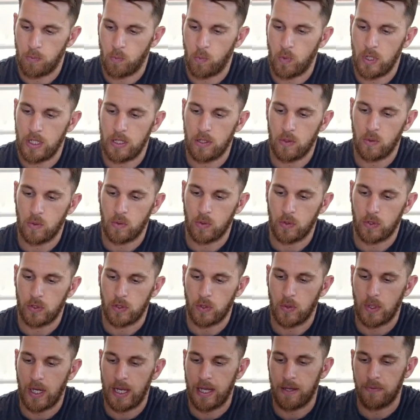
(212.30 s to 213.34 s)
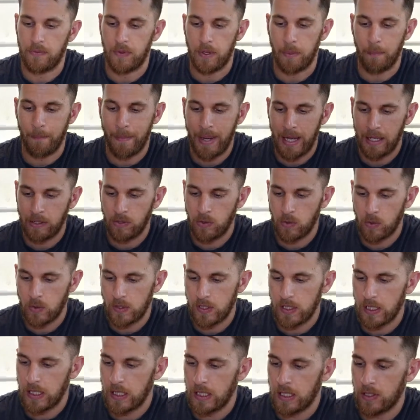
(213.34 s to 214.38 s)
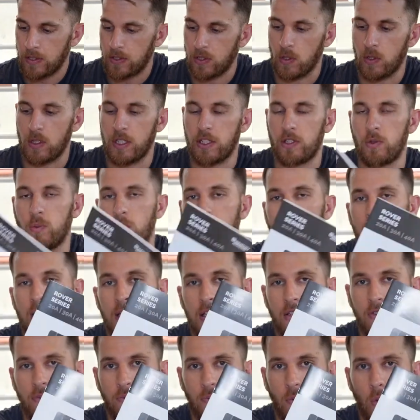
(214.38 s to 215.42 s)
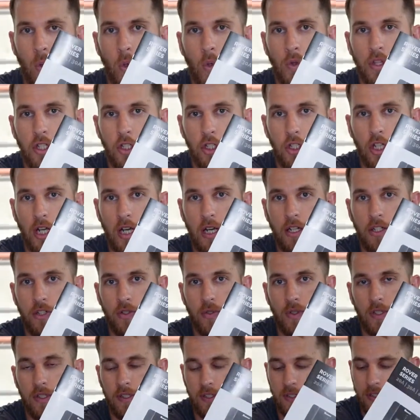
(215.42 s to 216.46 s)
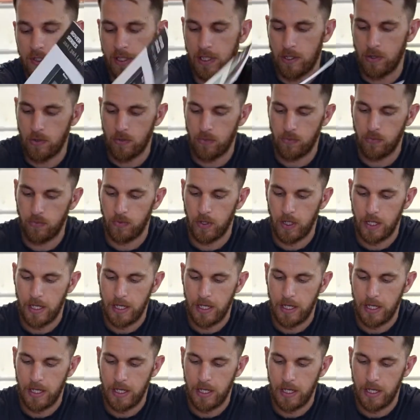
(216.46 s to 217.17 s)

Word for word: We also have the manuals here. So this one is for the charger itself.